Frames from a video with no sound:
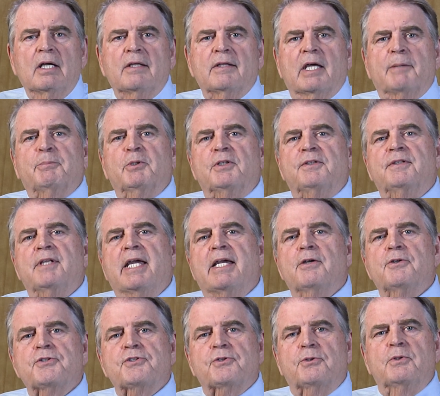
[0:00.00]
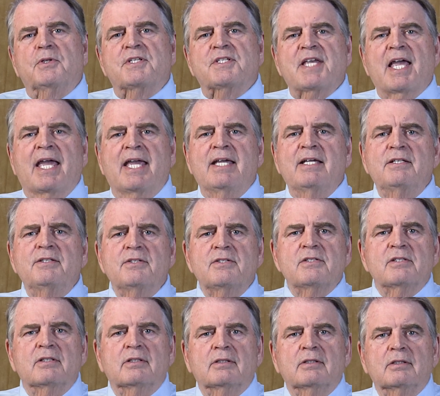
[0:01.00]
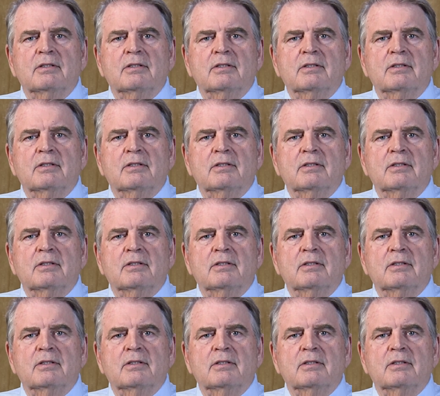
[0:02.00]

They put nails through his hands